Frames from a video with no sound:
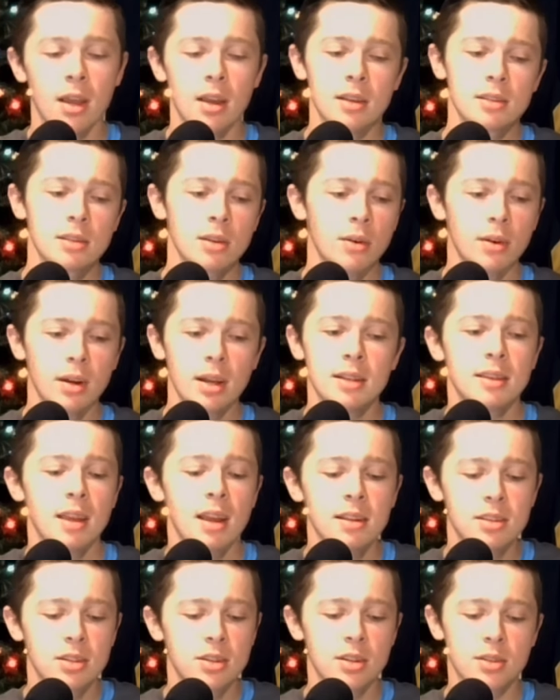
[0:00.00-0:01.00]
So
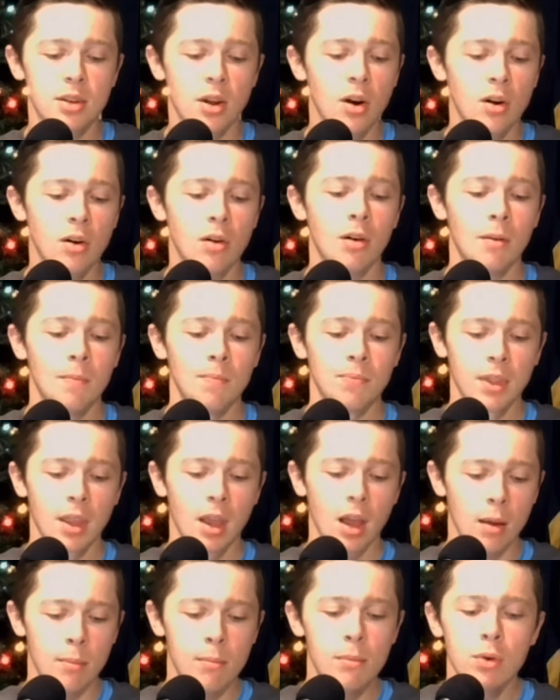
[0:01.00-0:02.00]
it's just all
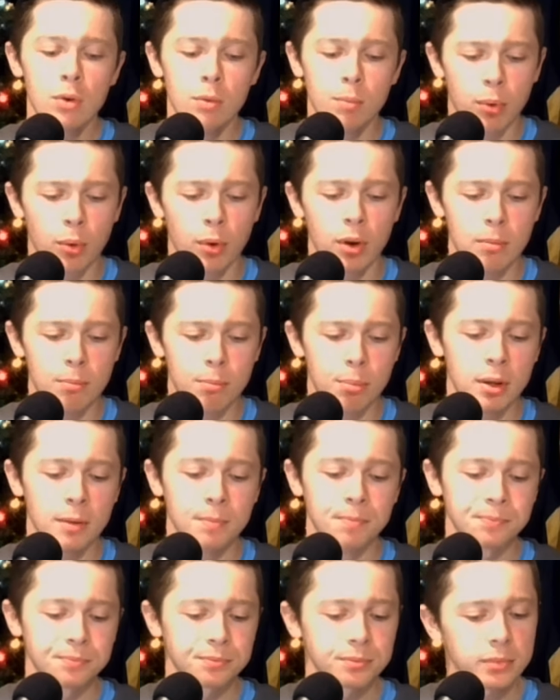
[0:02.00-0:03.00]
a moot point,
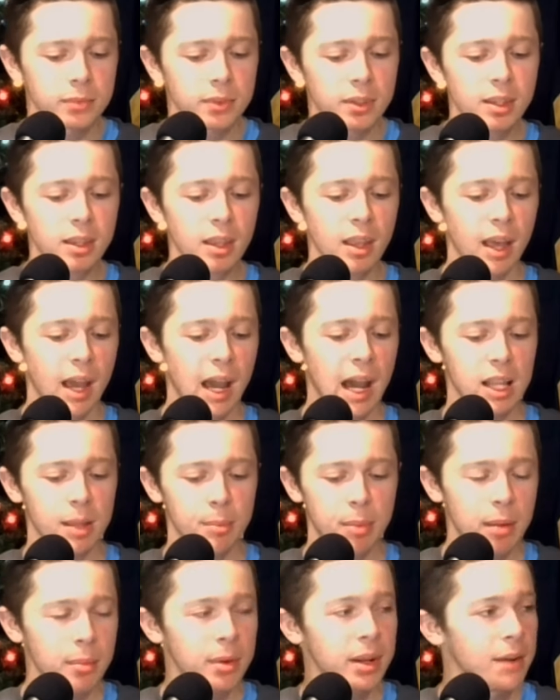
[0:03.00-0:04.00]
but
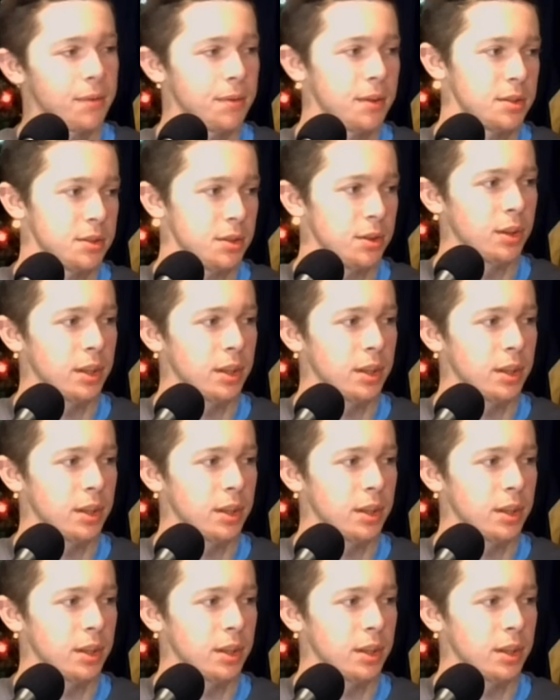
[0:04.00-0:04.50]
Alabama and FSU,